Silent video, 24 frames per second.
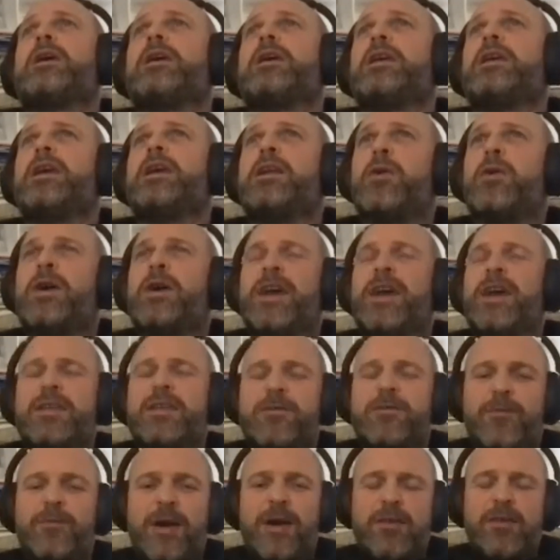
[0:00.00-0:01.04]
you know, it's
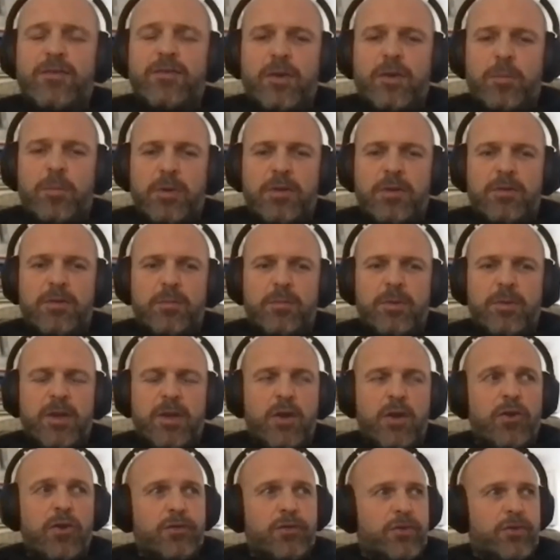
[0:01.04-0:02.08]
fashionable to be
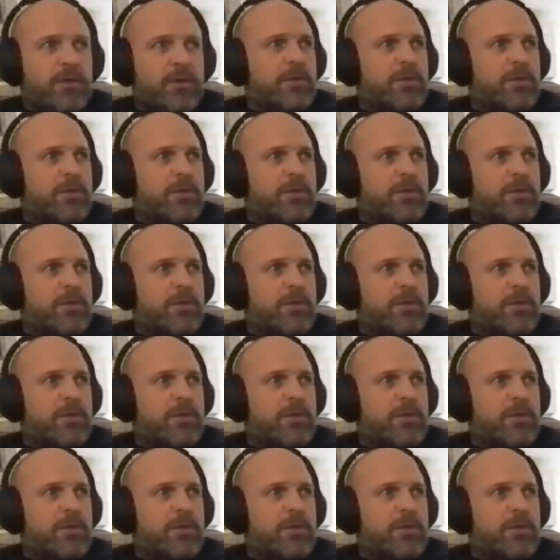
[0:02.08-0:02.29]
good,